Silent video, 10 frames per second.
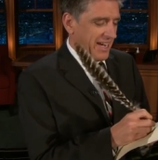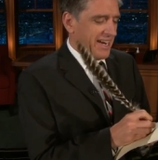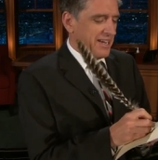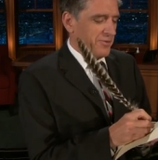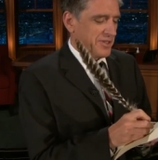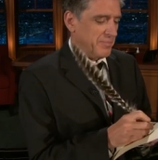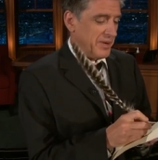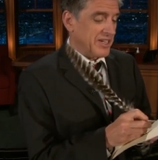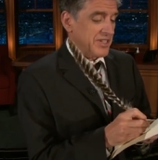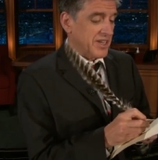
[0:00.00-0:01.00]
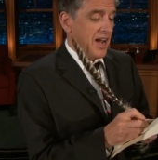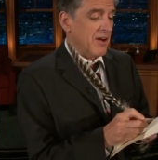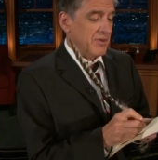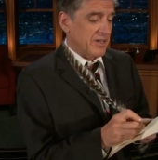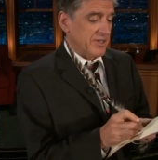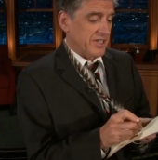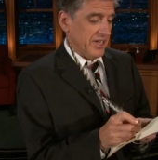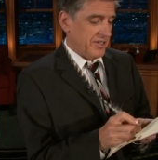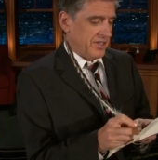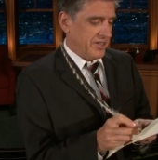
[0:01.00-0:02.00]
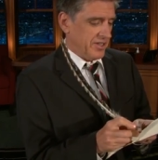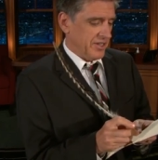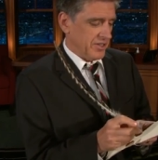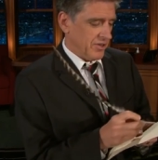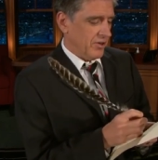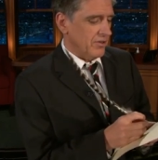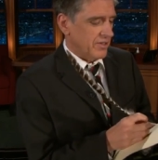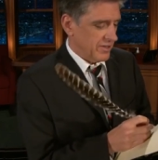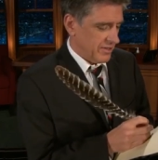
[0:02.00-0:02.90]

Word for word: Danny was a big star when he was 16 years old.